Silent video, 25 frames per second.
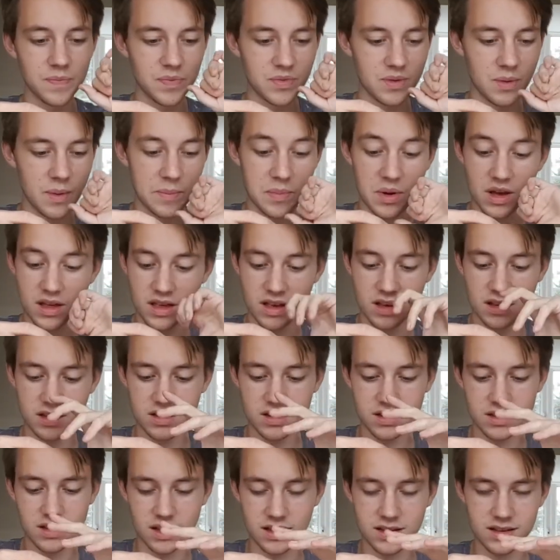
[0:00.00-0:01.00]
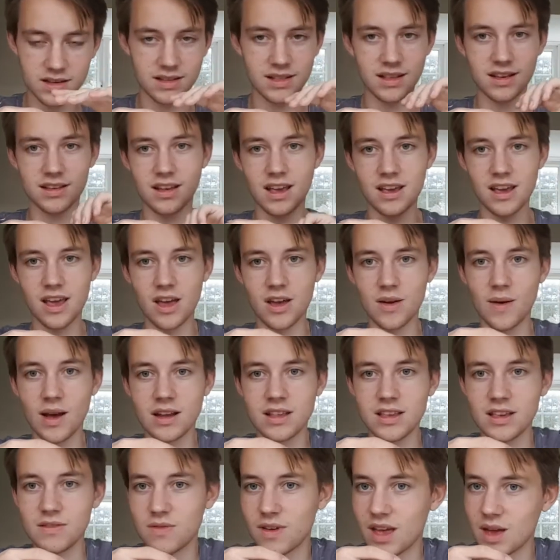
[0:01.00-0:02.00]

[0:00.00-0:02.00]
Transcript: psychoactive